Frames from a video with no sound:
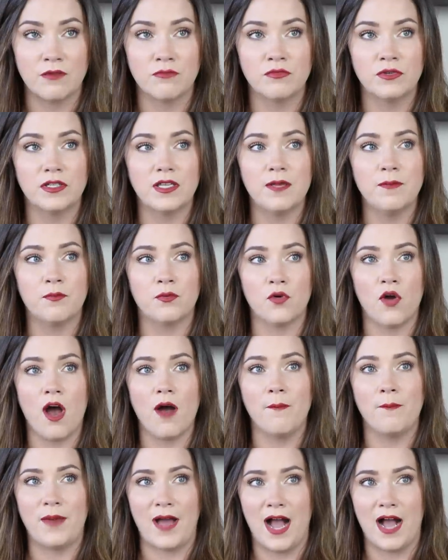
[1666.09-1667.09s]
It really
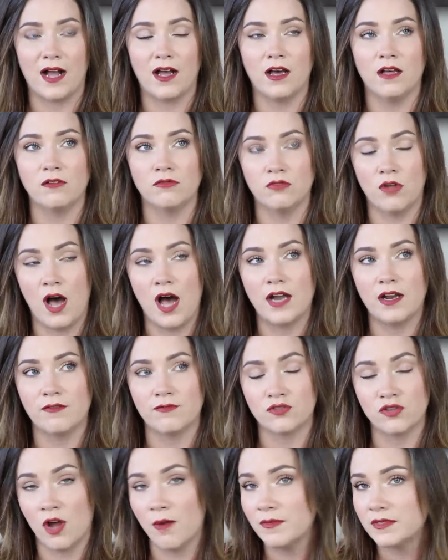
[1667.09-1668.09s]
brought back a lot
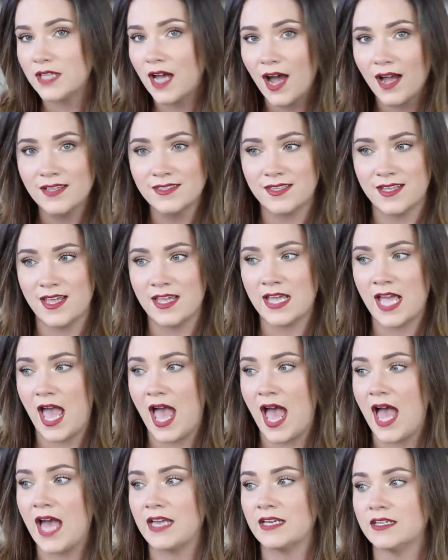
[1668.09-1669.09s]
of traumatizing
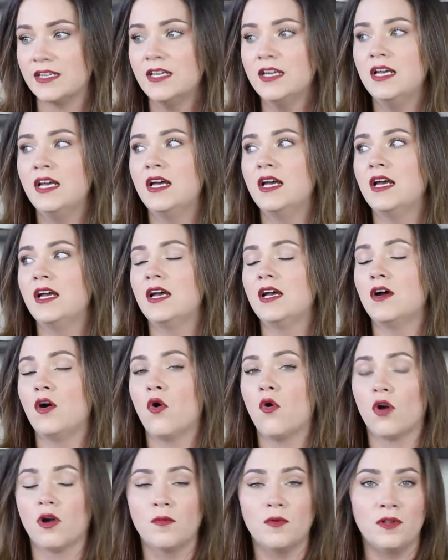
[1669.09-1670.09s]
and
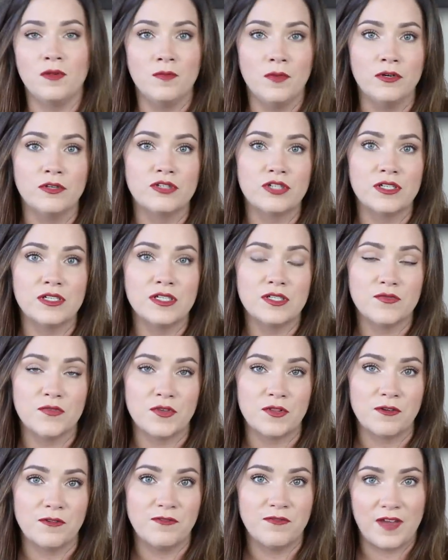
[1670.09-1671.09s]
horrible emotions
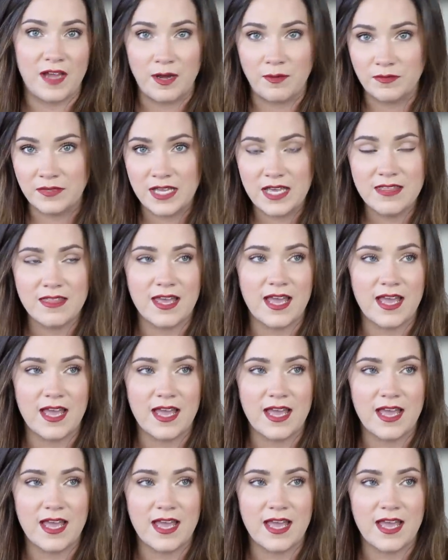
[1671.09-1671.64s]
for the family.